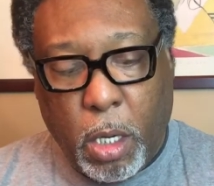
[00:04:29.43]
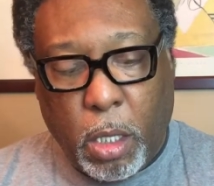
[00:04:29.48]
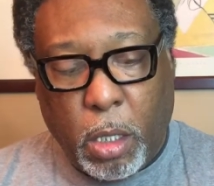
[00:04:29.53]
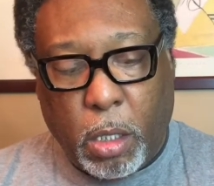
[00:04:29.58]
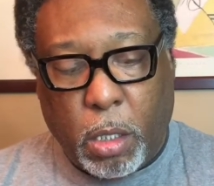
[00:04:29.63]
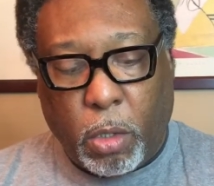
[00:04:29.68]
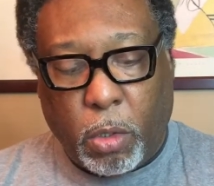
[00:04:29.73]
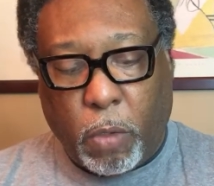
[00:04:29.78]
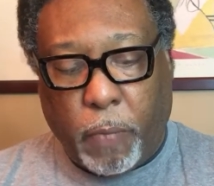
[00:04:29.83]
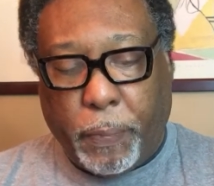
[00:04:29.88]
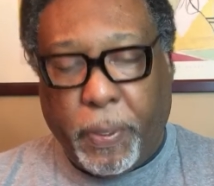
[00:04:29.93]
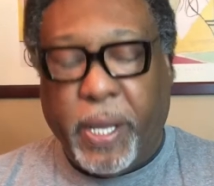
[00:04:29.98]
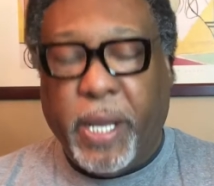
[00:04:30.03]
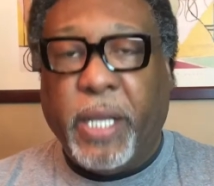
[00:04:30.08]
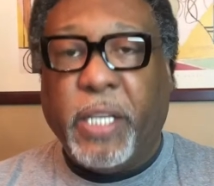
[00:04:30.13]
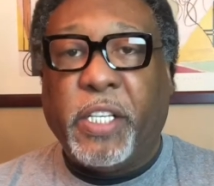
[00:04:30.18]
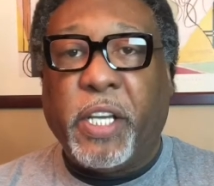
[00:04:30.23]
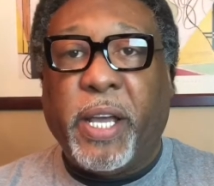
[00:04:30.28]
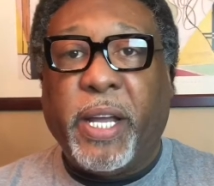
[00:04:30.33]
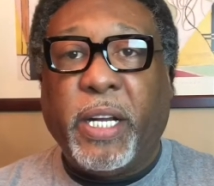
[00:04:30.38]
Go to
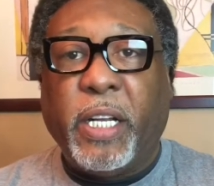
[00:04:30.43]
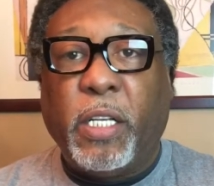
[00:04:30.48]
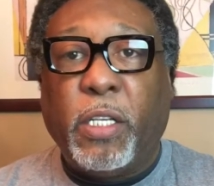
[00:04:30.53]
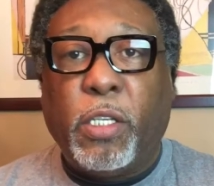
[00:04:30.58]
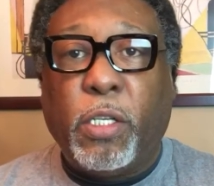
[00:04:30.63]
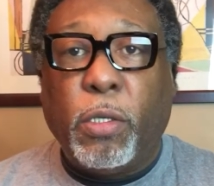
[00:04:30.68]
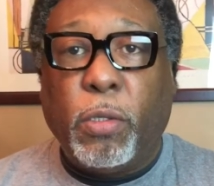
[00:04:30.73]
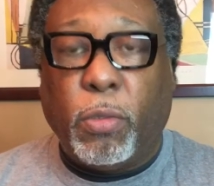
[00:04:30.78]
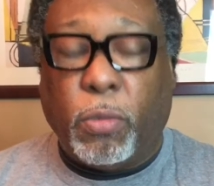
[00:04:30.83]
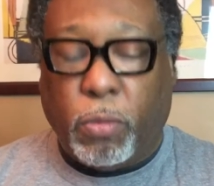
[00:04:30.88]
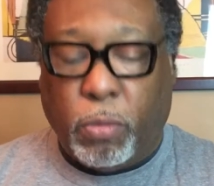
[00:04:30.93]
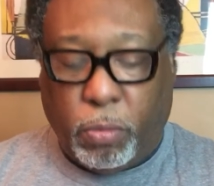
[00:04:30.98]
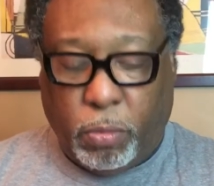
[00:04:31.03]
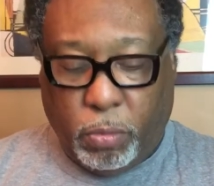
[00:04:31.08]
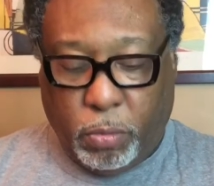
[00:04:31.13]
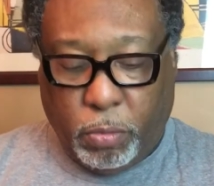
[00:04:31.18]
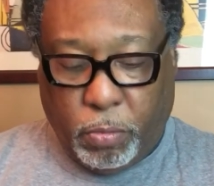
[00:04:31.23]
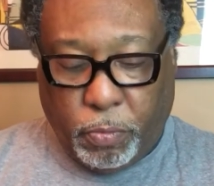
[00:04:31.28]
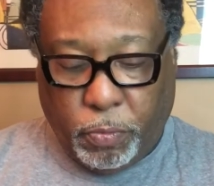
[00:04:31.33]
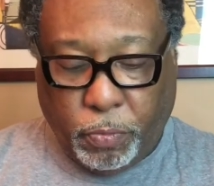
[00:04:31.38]
page 82.
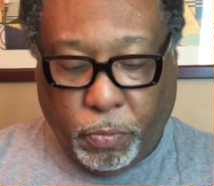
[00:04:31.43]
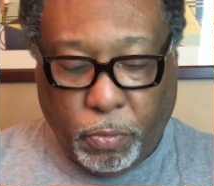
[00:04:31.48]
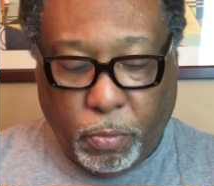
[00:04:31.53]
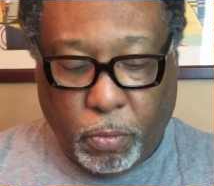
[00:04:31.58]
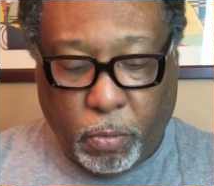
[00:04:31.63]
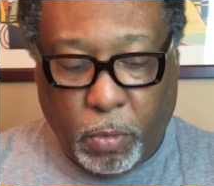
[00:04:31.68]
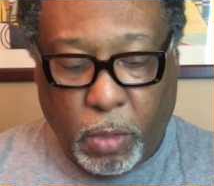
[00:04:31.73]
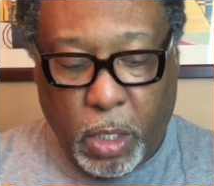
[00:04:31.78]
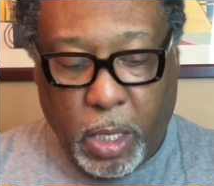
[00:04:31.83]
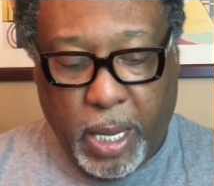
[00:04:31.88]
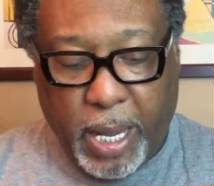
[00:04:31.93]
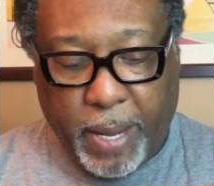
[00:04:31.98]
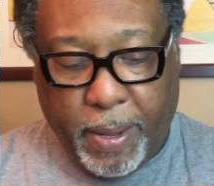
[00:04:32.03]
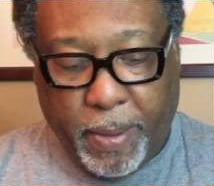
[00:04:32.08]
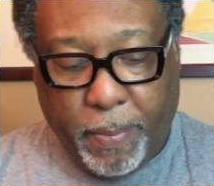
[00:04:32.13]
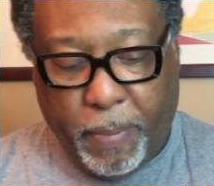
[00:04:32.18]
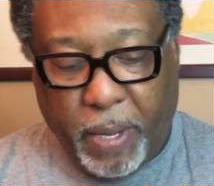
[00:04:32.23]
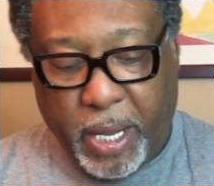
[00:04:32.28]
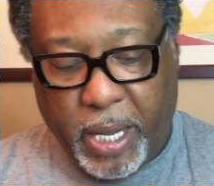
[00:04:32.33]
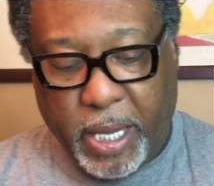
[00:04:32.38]

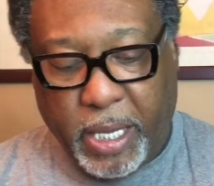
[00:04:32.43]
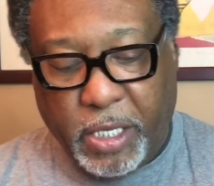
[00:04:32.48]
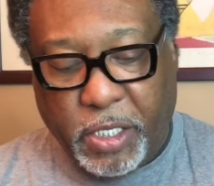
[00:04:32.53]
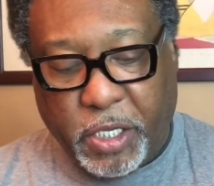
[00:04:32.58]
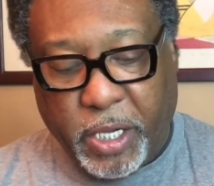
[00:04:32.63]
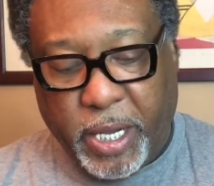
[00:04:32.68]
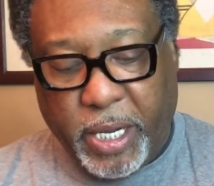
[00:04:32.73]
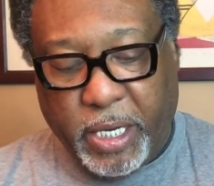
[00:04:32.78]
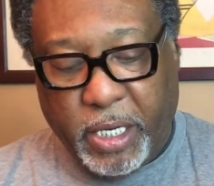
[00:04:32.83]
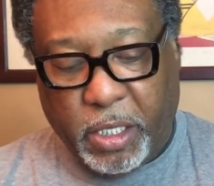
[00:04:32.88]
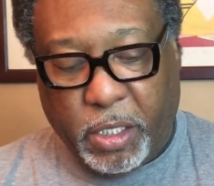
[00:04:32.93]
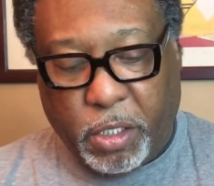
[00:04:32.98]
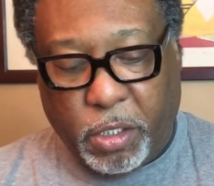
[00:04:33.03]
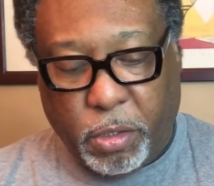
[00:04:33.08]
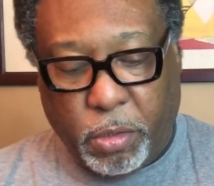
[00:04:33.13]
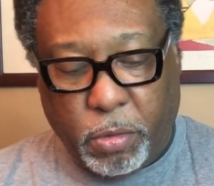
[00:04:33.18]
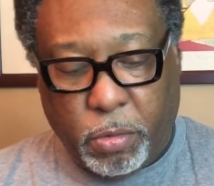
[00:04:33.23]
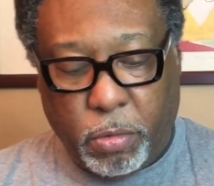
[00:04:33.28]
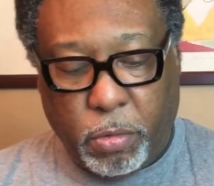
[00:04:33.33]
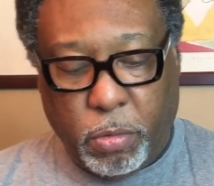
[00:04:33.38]
Page 82.